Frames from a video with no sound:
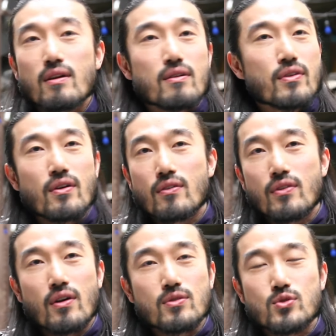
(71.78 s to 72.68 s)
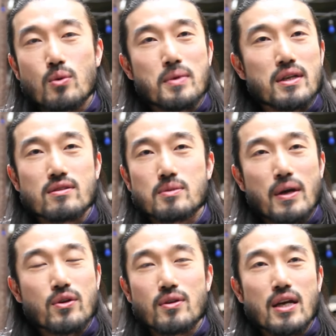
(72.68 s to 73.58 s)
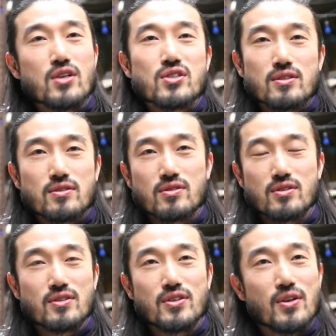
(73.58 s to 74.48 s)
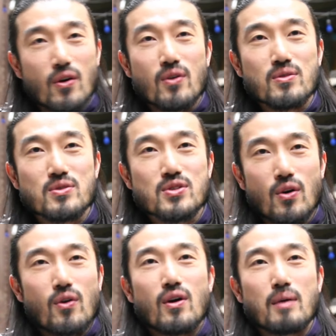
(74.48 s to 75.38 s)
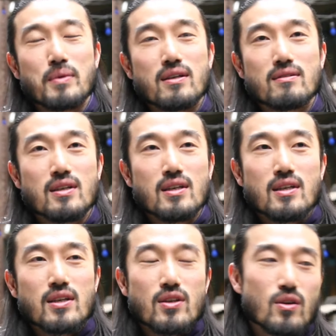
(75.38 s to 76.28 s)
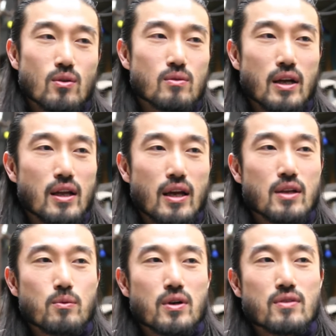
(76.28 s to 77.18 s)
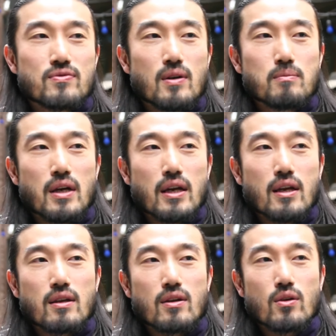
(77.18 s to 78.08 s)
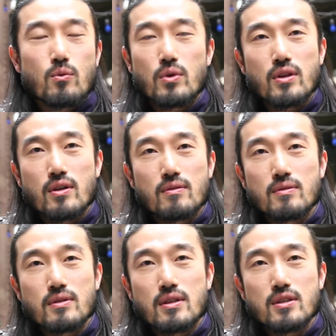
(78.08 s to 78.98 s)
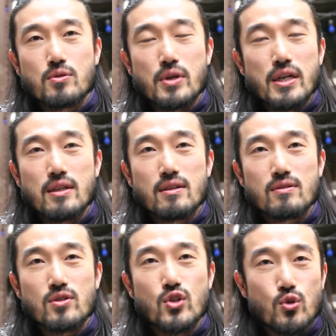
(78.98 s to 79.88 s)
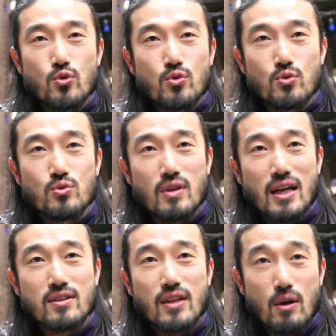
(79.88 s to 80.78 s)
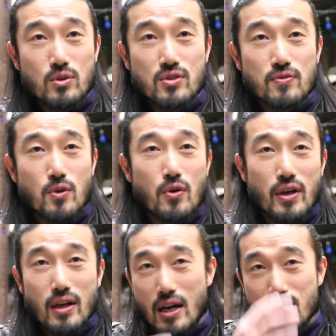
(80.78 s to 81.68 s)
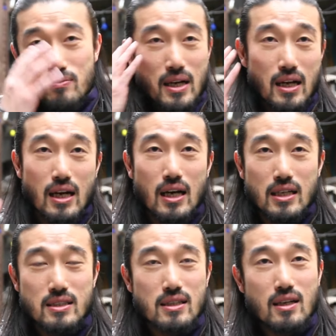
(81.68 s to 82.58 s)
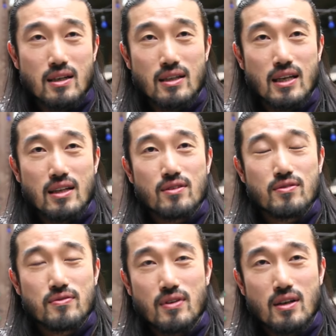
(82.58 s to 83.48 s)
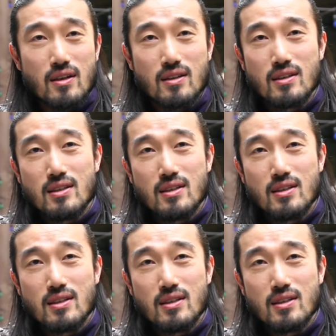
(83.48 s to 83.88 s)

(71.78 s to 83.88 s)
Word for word: there there there are so many speculations. Right. You know? So I mean, you know, anywhere from like with the green goo that, that right. was flowing out of my eyes uh, at the end of uh,